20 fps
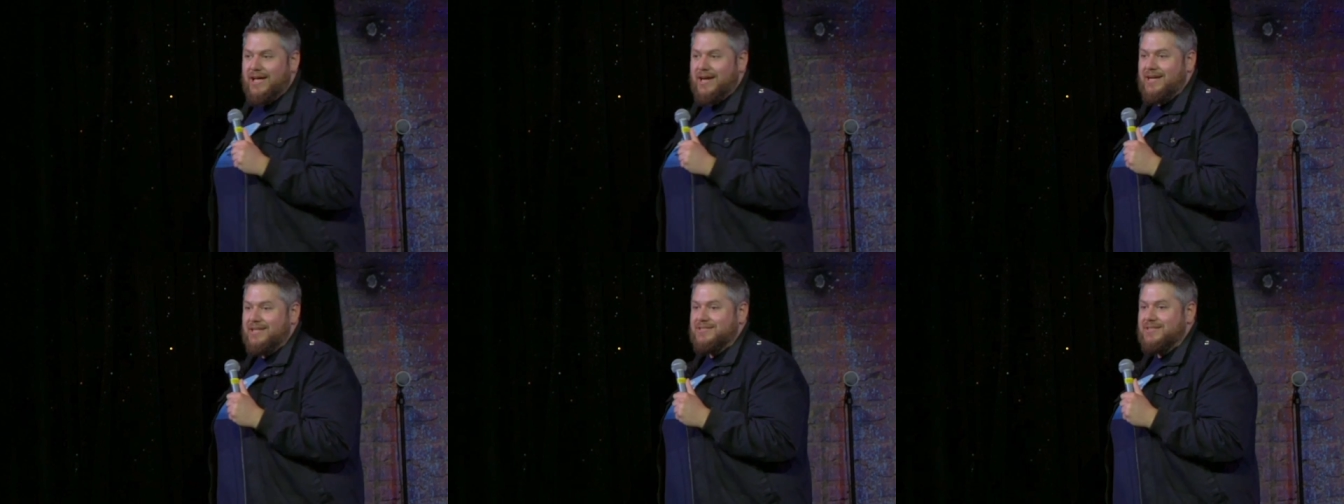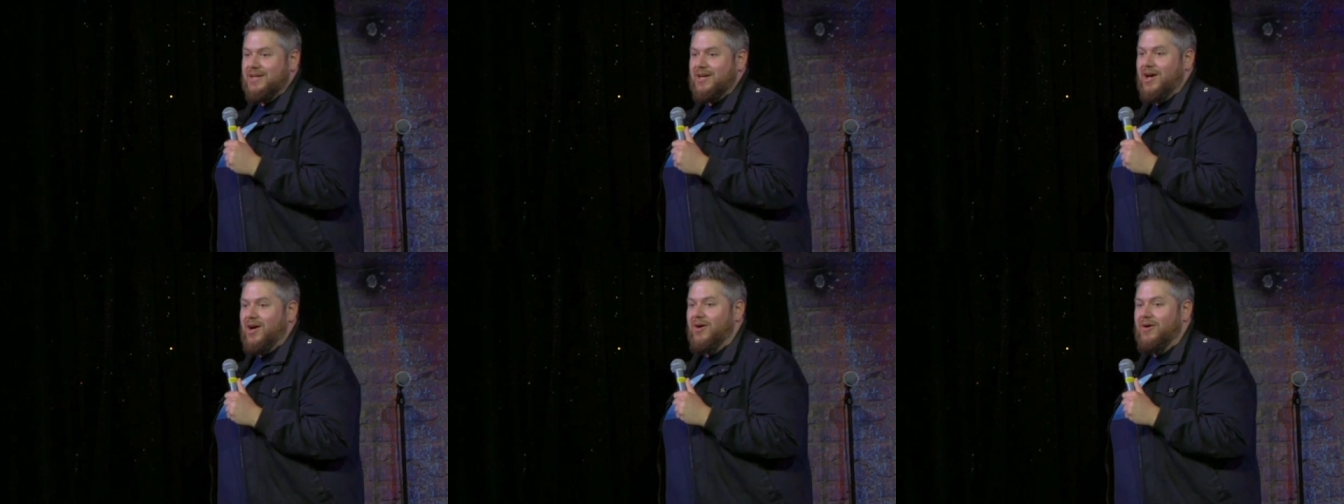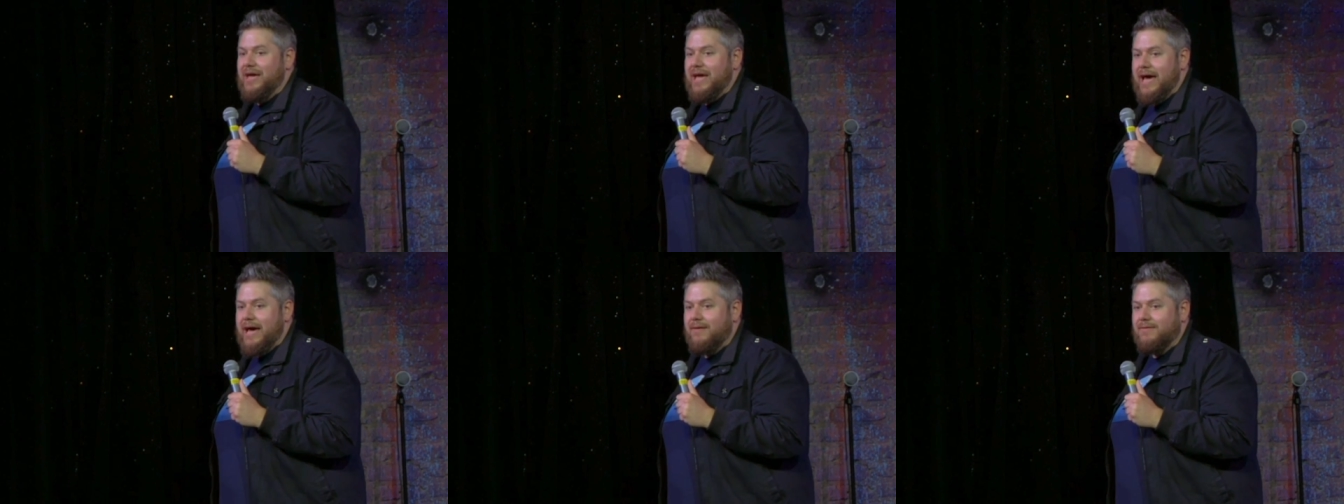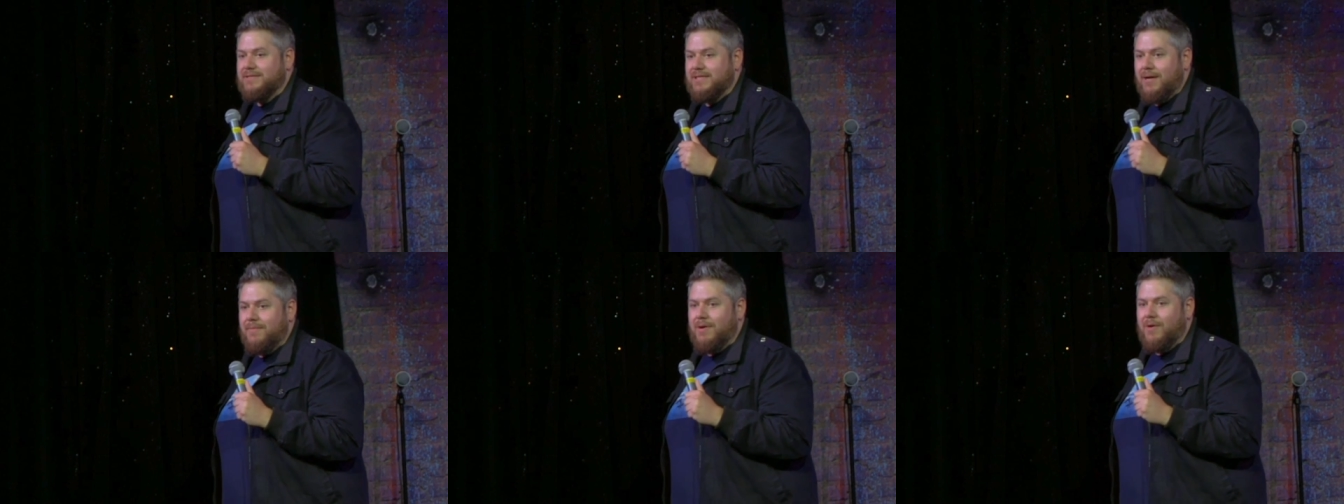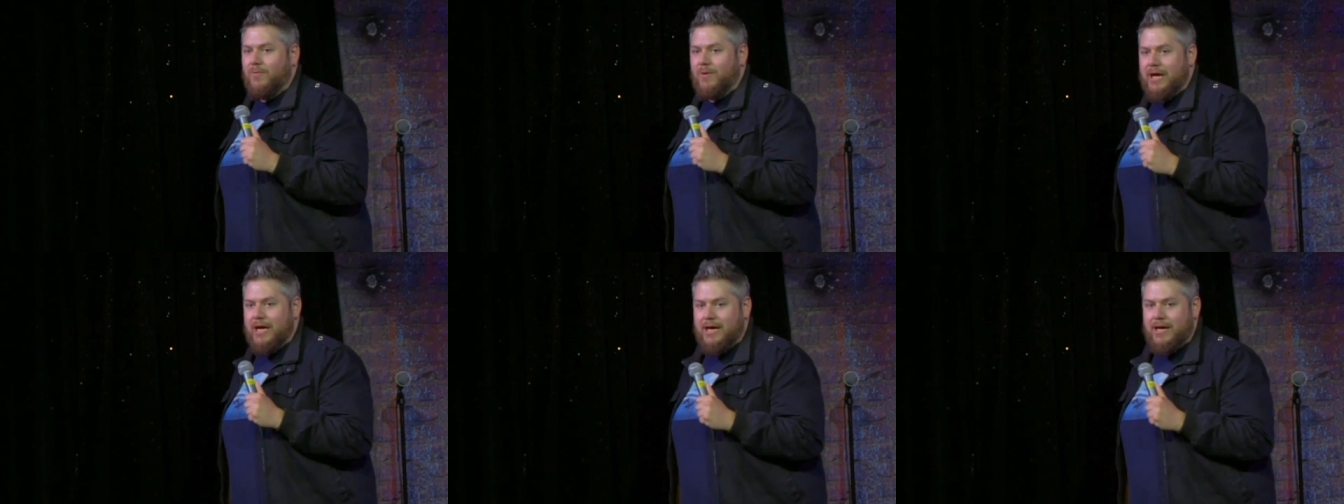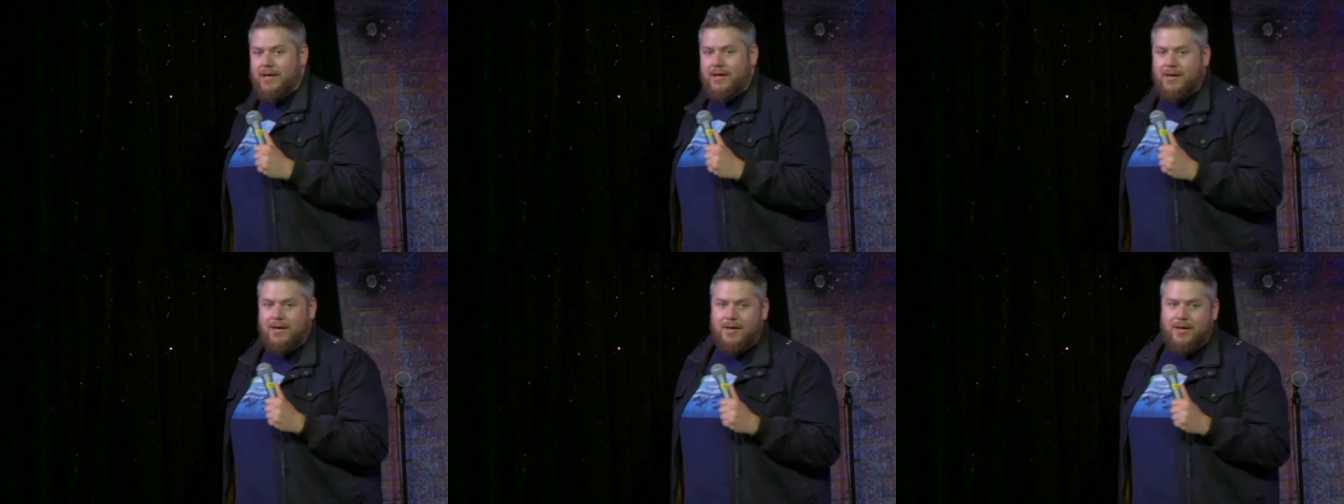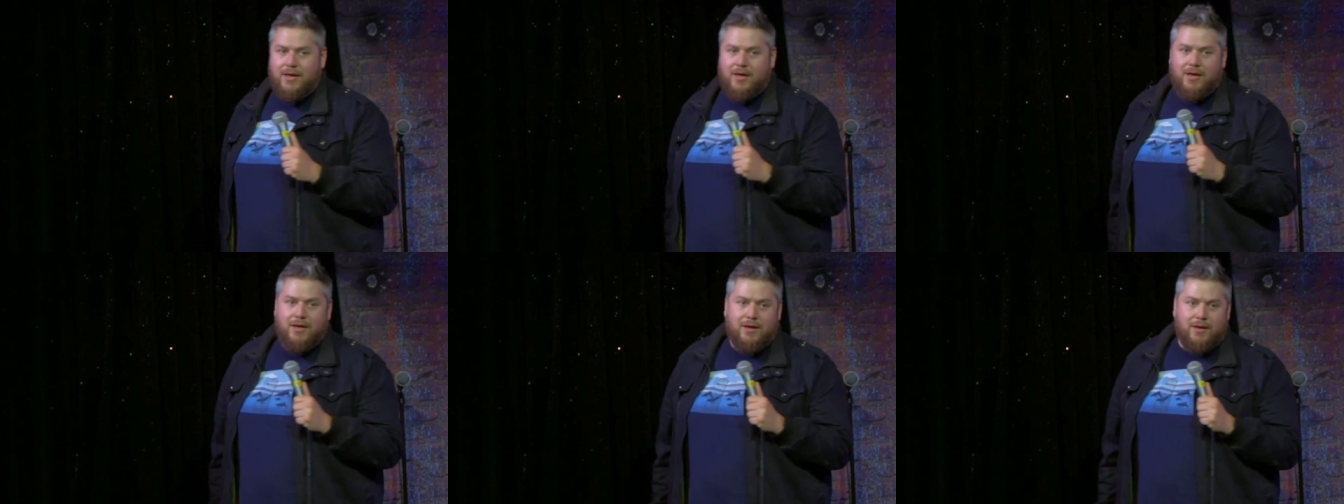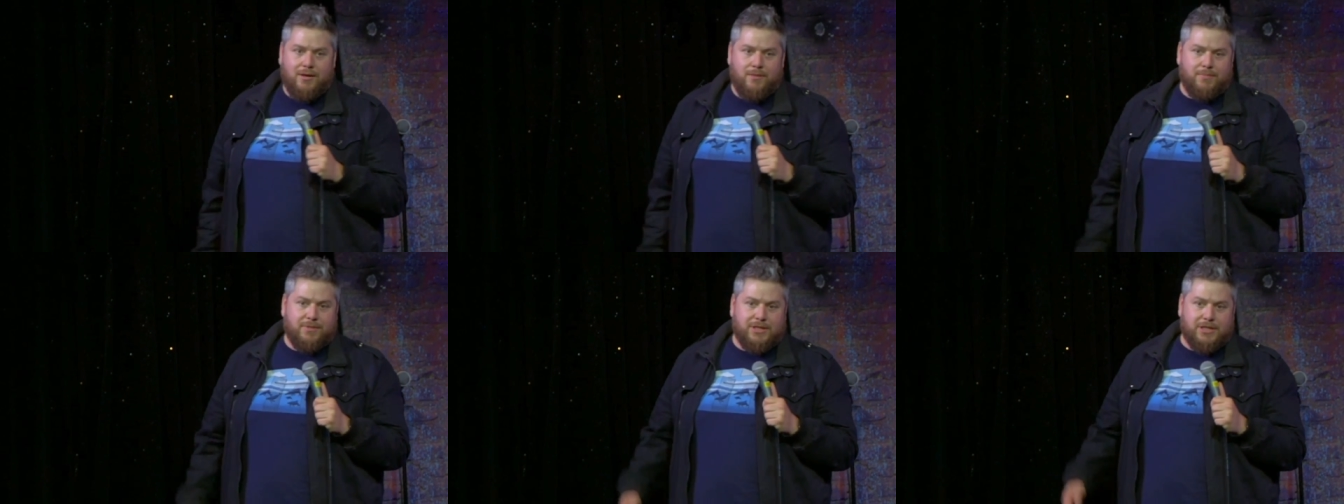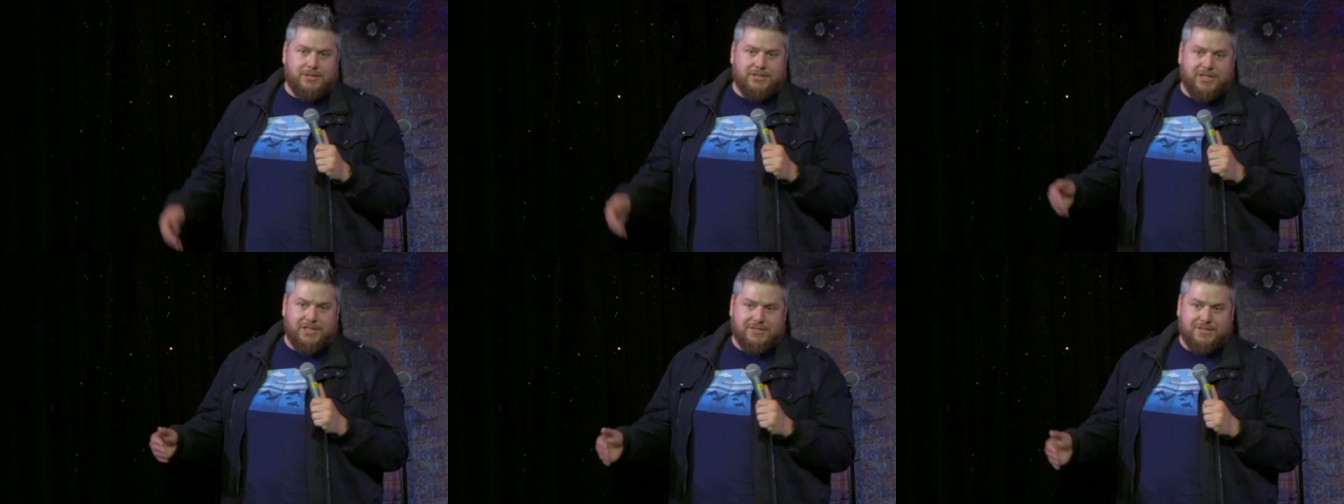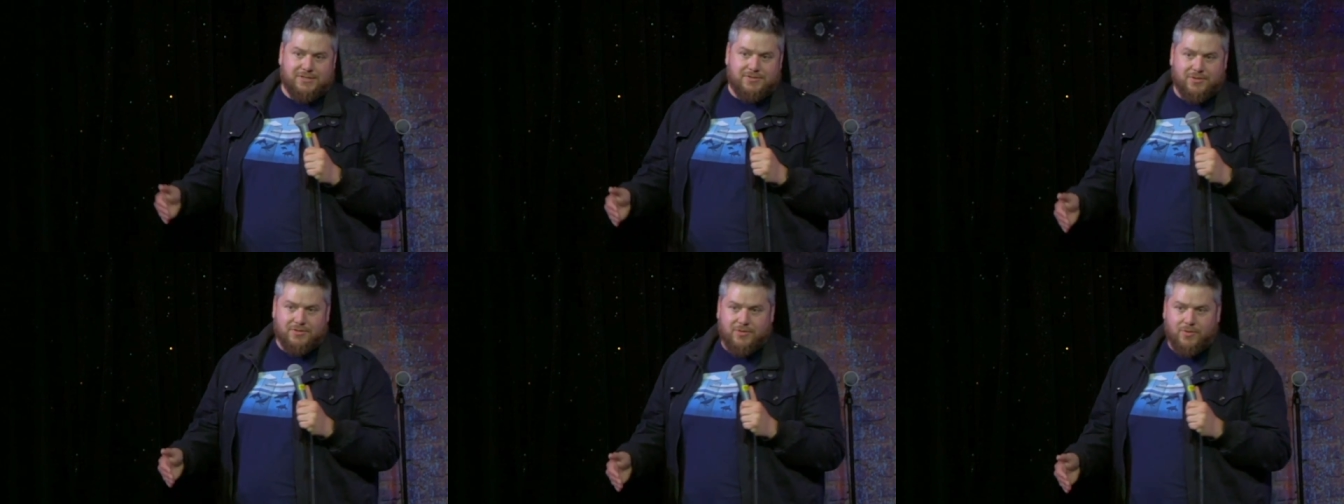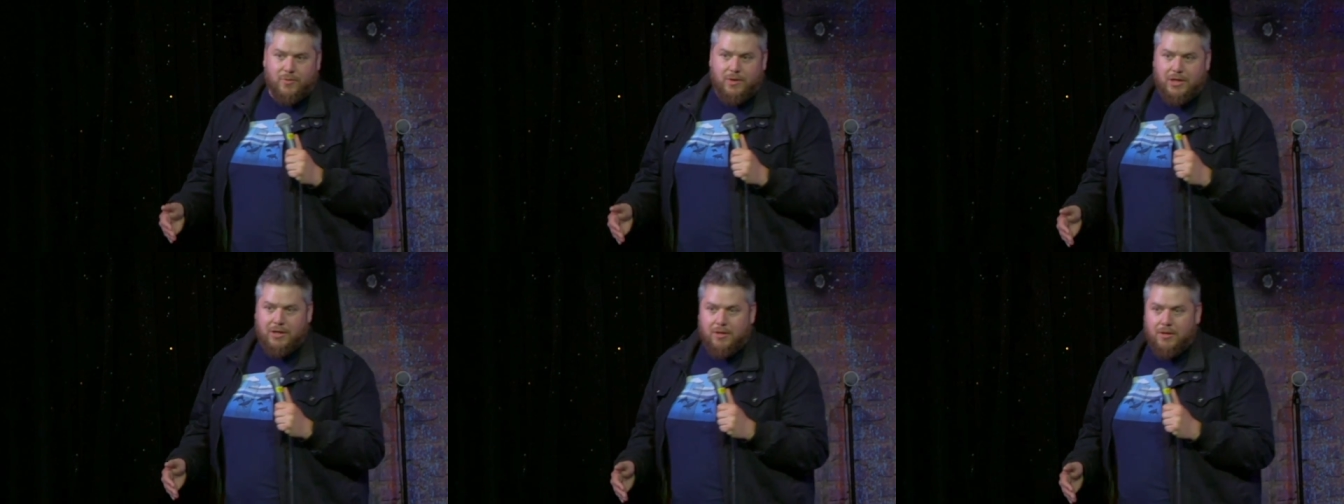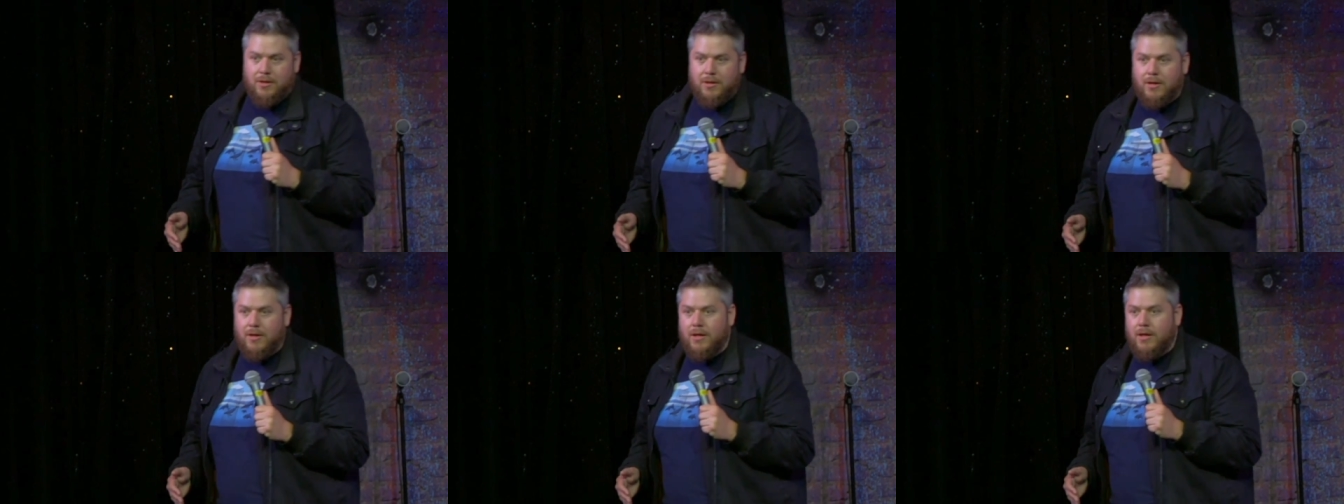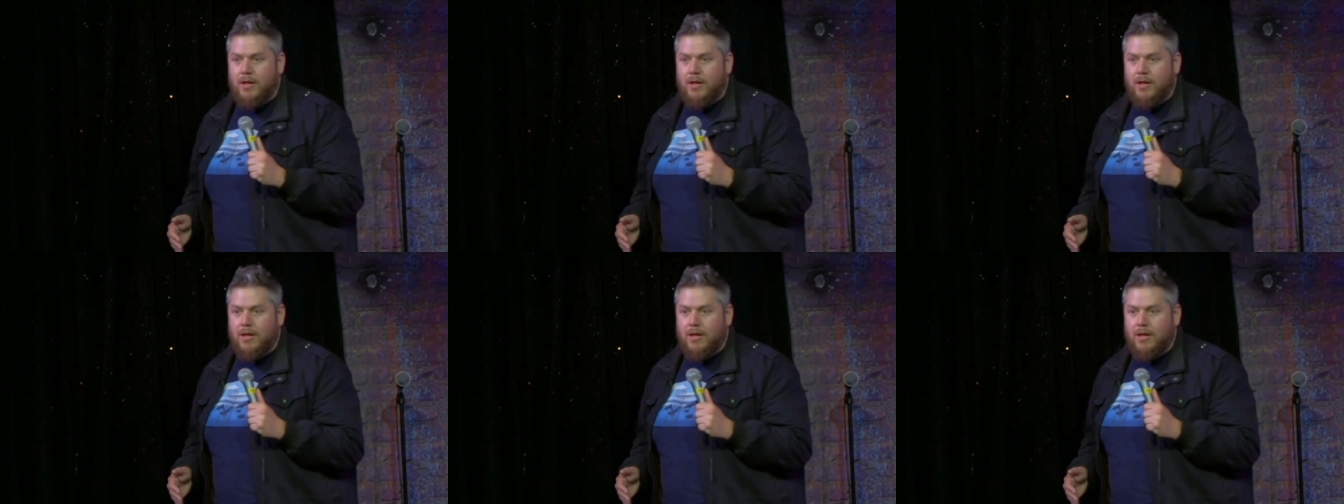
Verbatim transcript: And I was like, "Oh yeah, I was on my way." But then Jesus took the wheel